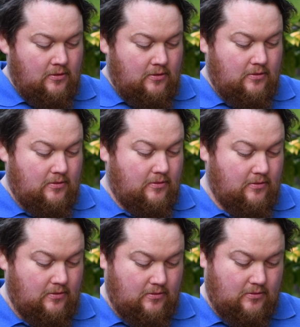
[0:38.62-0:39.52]

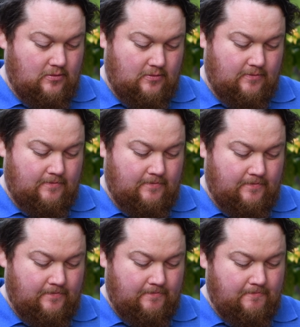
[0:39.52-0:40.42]

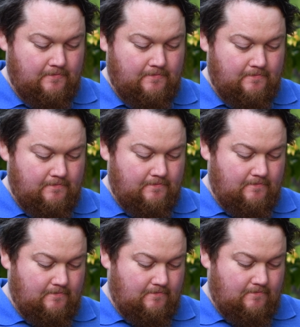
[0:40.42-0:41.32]

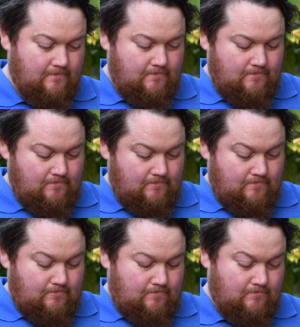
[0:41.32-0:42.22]

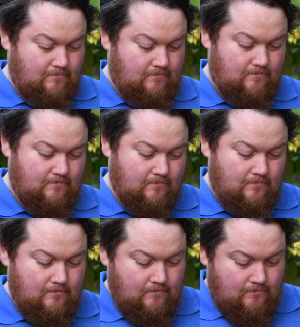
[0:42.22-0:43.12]

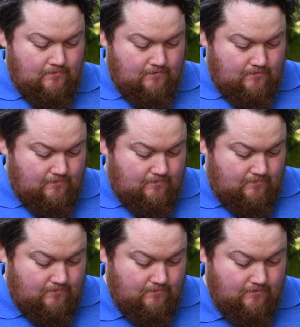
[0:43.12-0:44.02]
(no one is talking)